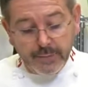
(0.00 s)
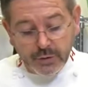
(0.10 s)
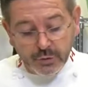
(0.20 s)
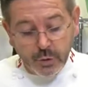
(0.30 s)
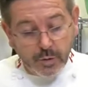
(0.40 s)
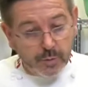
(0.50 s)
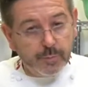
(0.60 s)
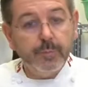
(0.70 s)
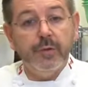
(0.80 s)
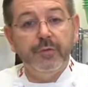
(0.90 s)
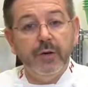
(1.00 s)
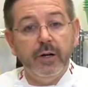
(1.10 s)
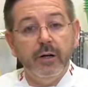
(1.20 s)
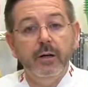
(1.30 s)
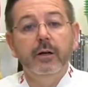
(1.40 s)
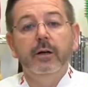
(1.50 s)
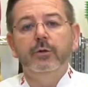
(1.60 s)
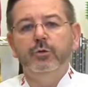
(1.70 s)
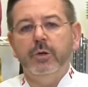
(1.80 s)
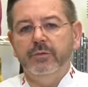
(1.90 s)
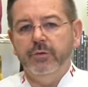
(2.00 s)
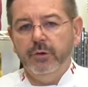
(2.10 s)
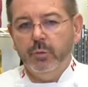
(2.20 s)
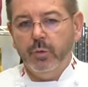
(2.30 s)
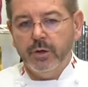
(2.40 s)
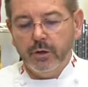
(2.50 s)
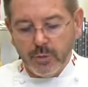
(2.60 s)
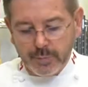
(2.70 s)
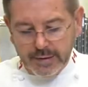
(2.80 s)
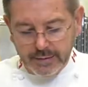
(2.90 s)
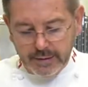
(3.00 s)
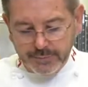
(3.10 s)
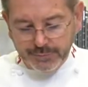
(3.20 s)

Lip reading: So prefer to avoid water completely.